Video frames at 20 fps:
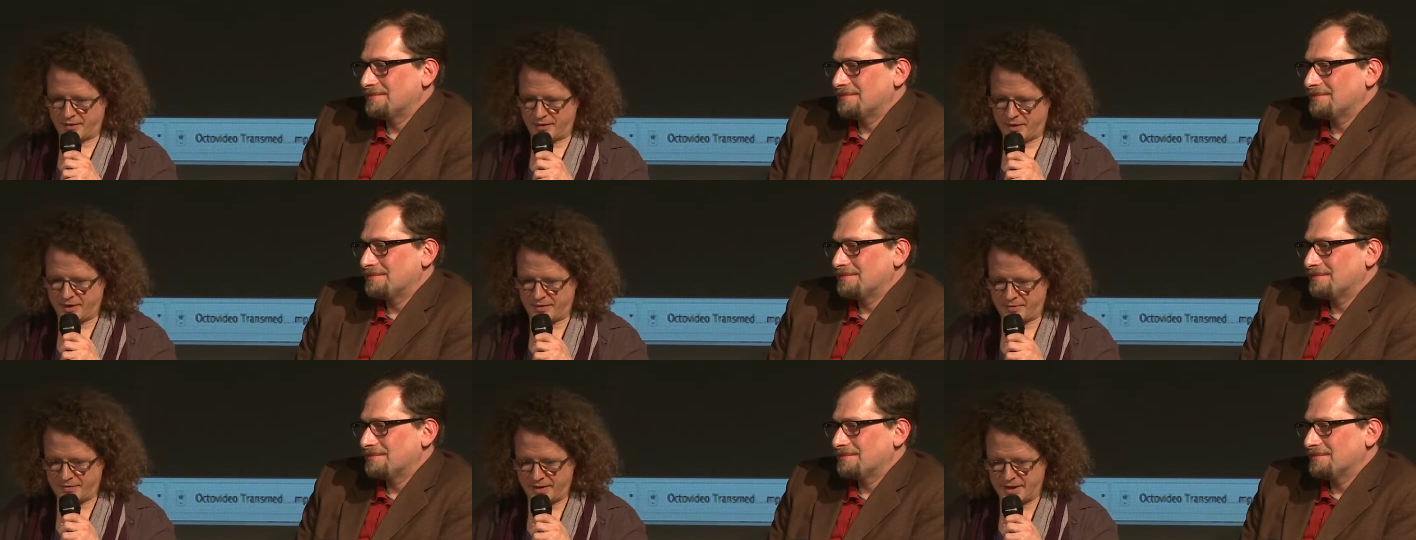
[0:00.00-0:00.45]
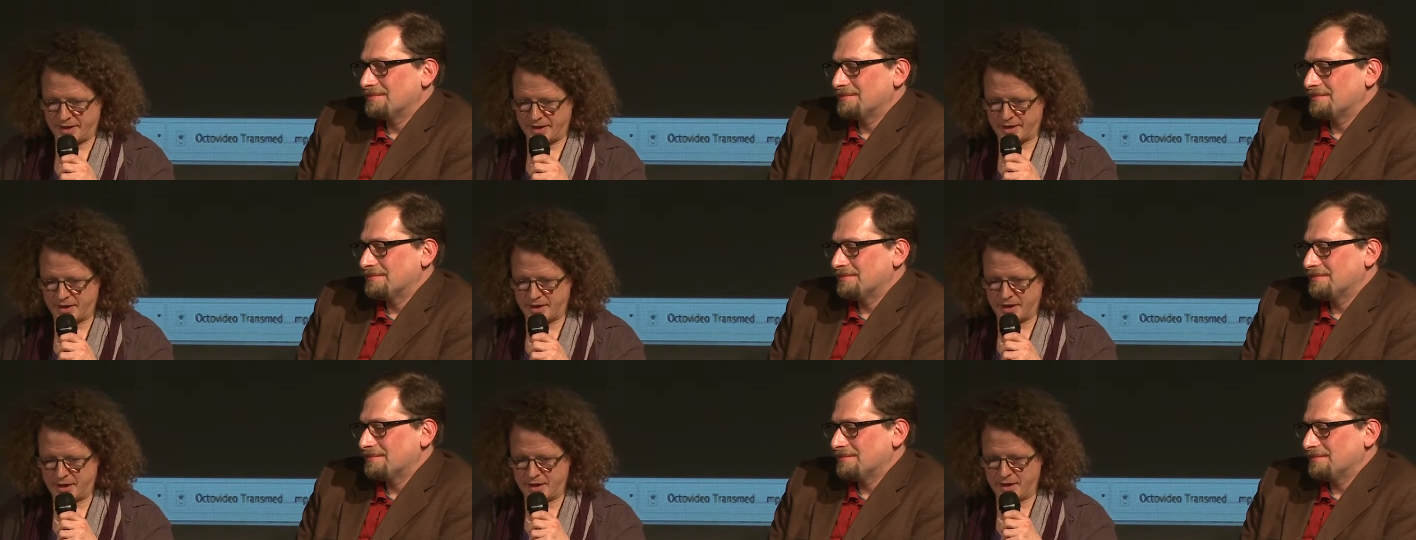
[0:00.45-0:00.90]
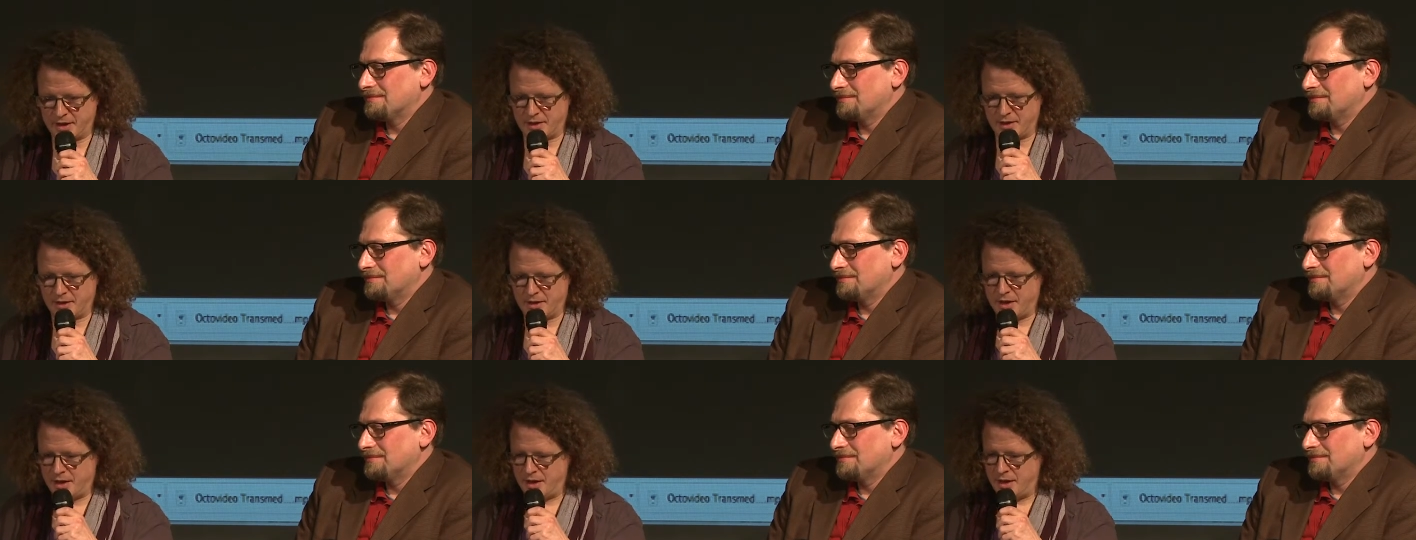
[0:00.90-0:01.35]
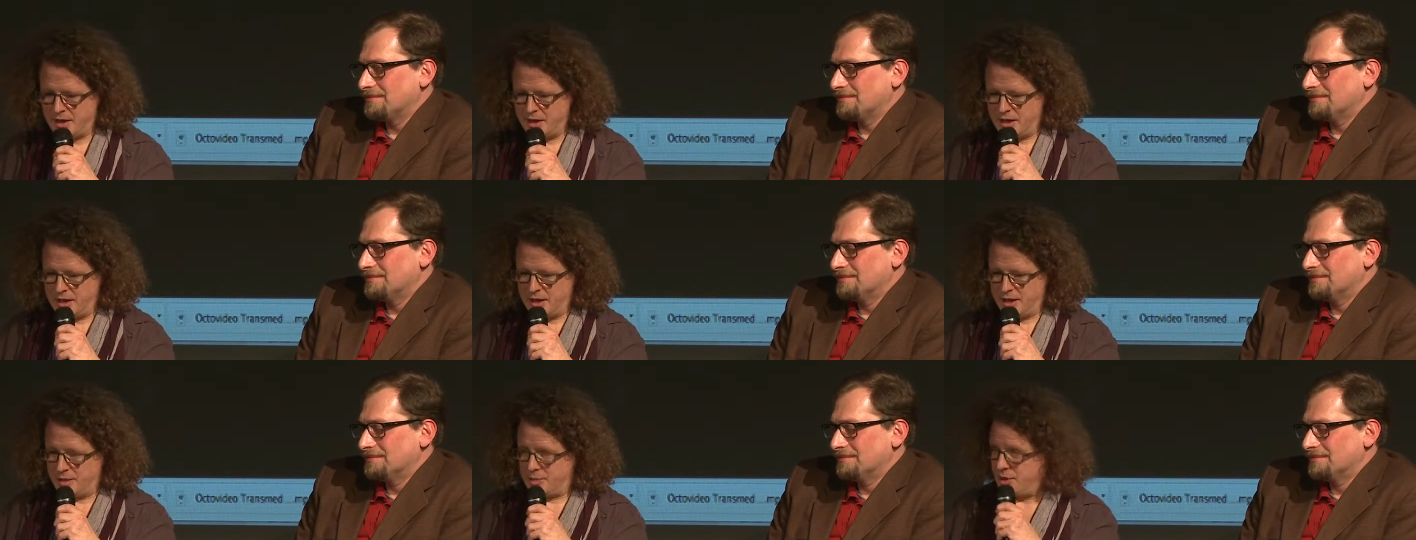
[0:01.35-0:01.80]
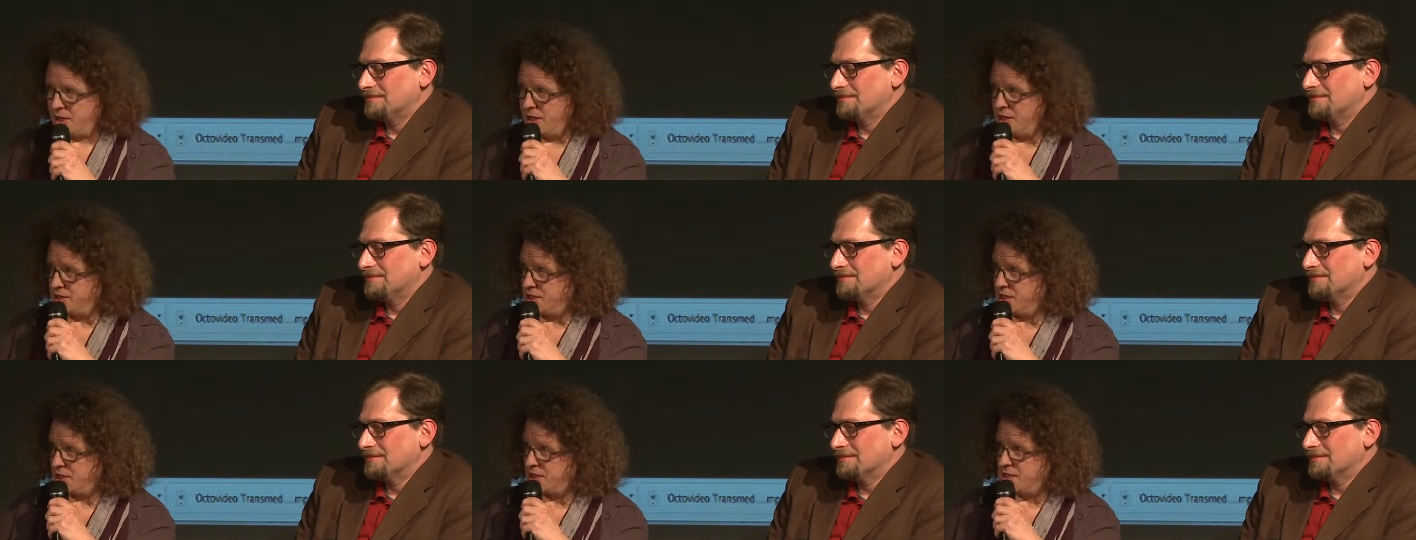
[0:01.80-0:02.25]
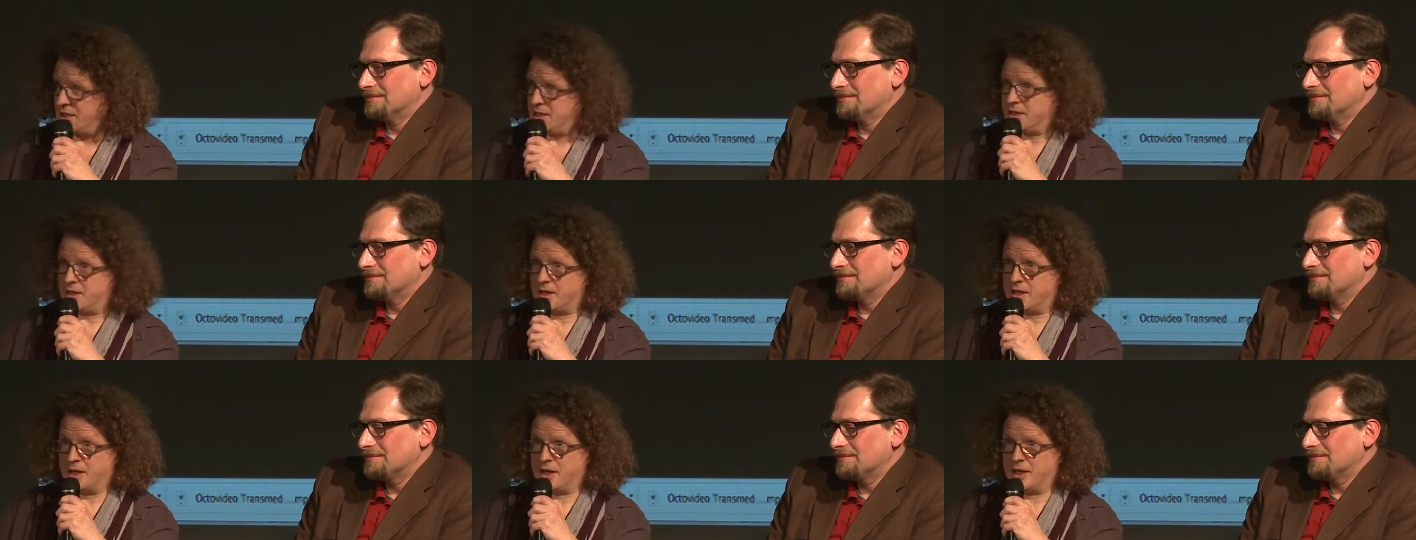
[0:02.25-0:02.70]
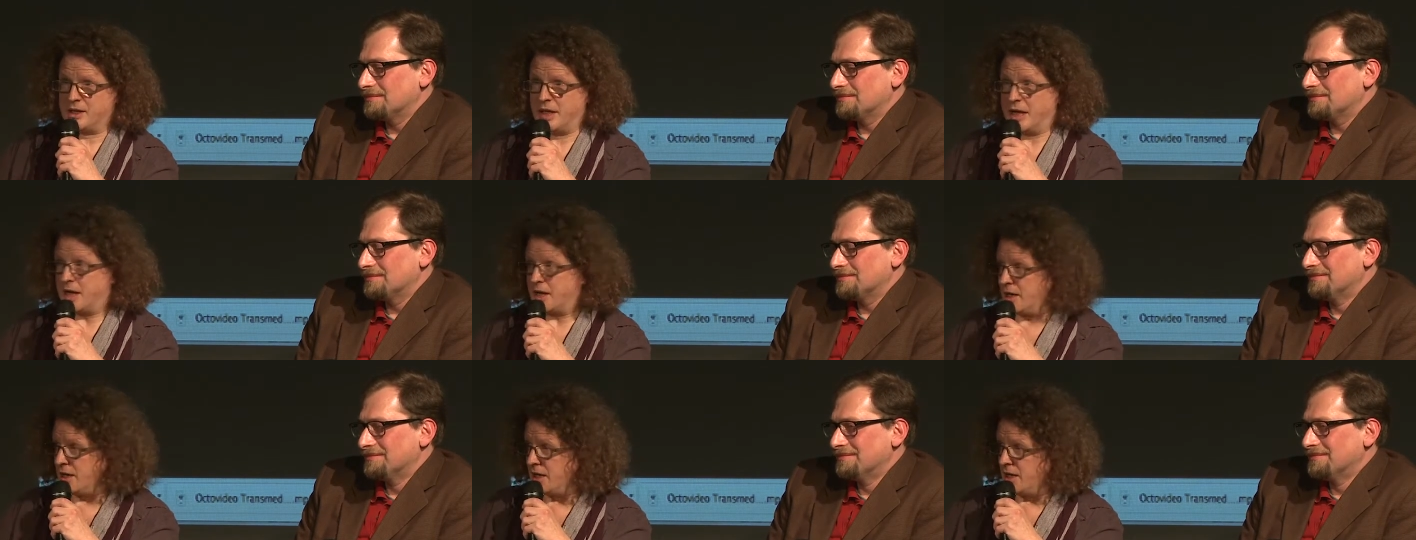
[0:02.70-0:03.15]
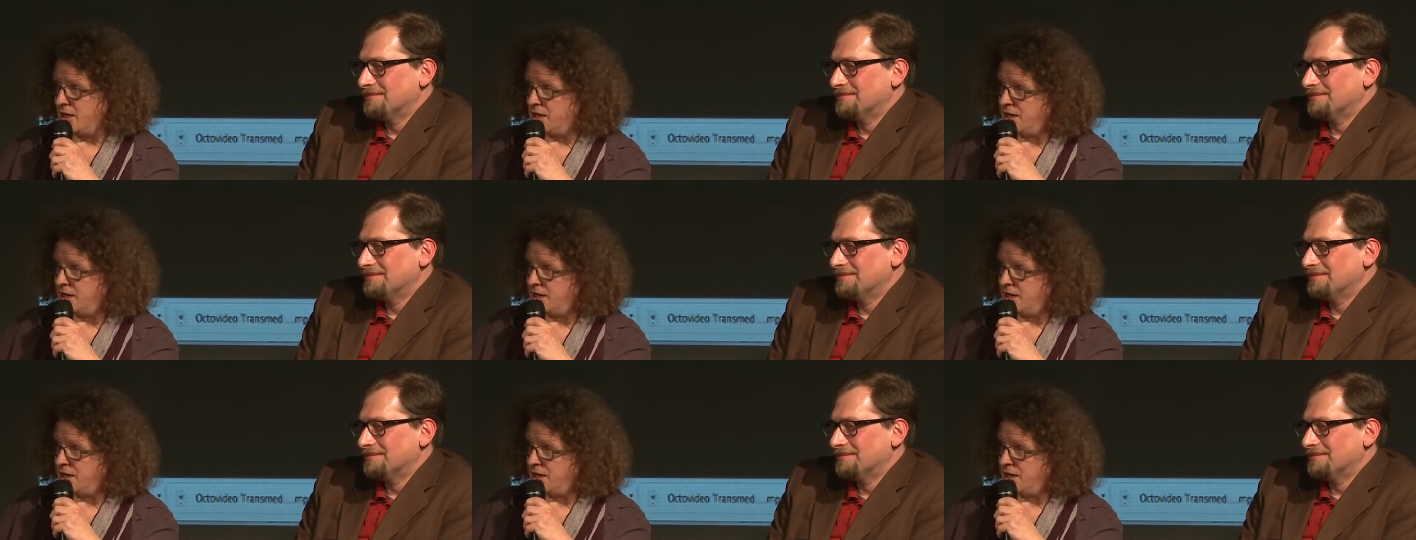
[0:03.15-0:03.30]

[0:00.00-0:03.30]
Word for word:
Speaker 1: a very fun uh, uh, project. And uh, like,